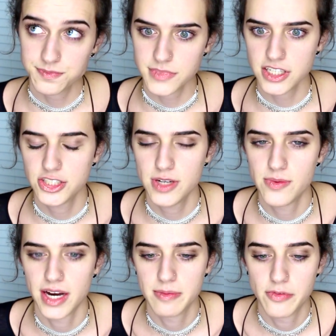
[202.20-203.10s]
So
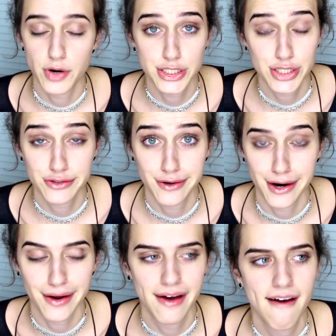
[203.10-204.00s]
anyway, before I start
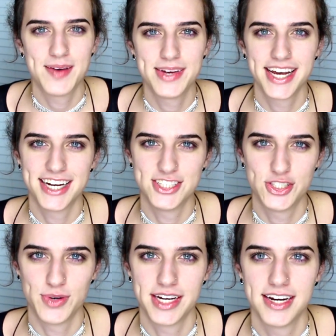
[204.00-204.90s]
crying, I'm gonna get
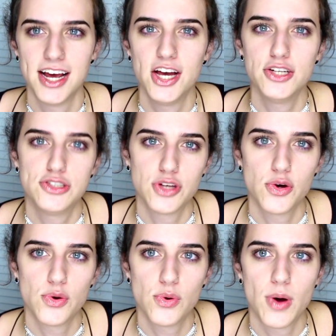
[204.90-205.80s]
into it.
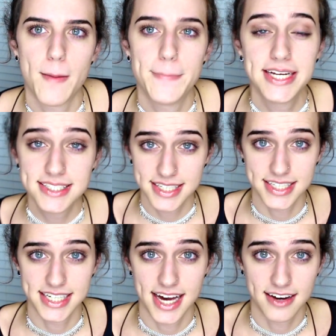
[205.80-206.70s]
So
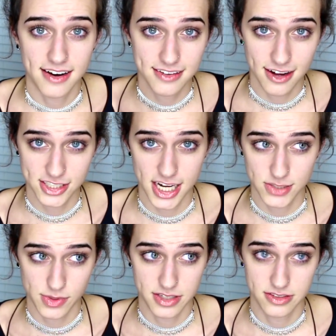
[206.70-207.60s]
basically, I got in
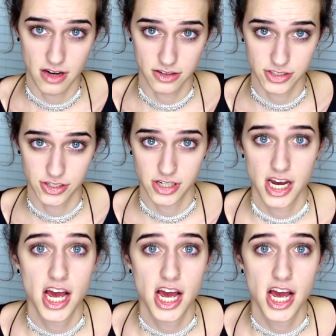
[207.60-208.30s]
contact with this doctor.